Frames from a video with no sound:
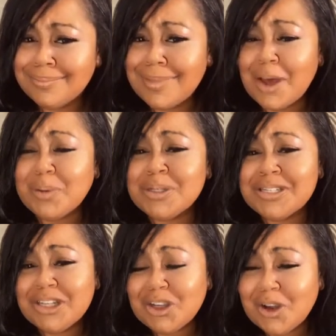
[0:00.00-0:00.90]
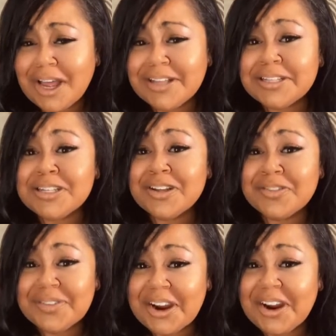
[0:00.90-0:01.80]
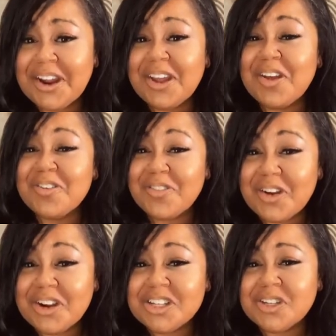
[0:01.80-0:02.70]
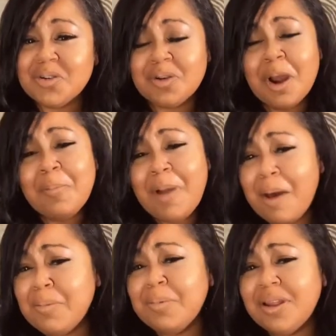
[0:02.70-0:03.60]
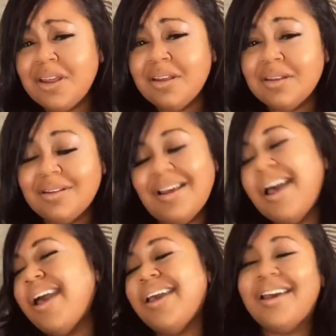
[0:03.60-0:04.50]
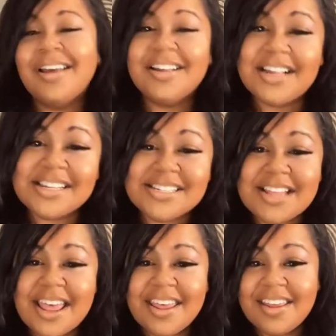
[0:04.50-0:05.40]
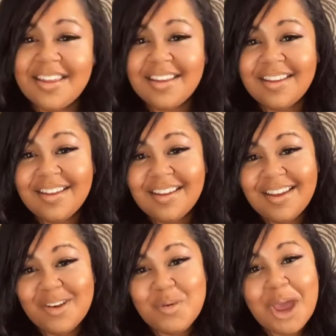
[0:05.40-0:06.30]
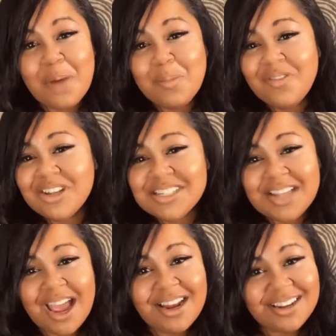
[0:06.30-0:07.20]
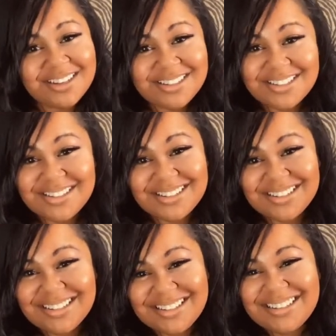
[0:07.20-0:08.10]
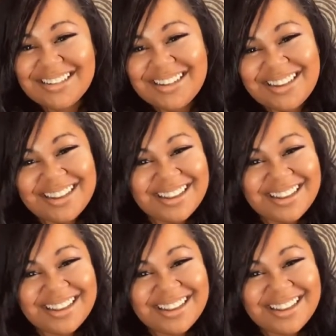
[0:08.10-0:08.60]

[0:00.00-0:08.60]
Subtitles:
I will see you guys very, very soon. Probably, I guess say it. We gotta move in silence. Okay,